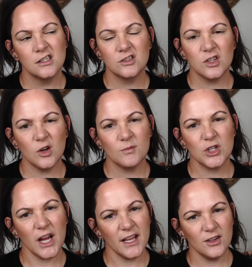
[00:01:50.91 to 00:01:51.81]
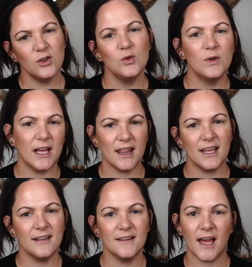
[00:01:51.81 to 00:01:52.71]
So I'm trying to get
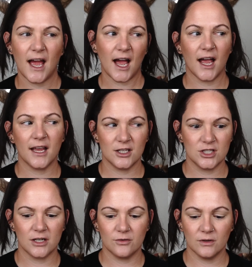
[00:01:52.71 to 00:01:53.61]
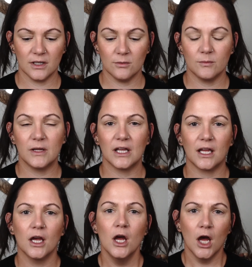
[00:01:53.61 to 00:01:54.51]
things that I genuinely would be
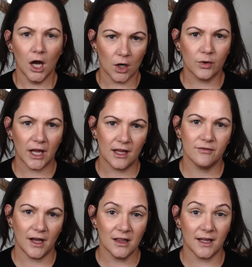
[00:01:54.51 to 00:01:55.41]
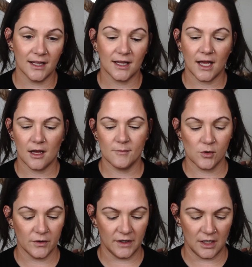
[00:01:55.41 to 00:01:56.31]
like, okay, if I like that, I'm
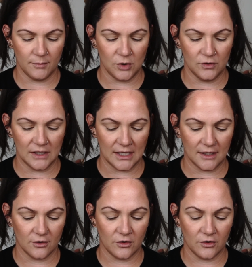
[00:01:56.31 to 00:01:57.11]
going to keep using it.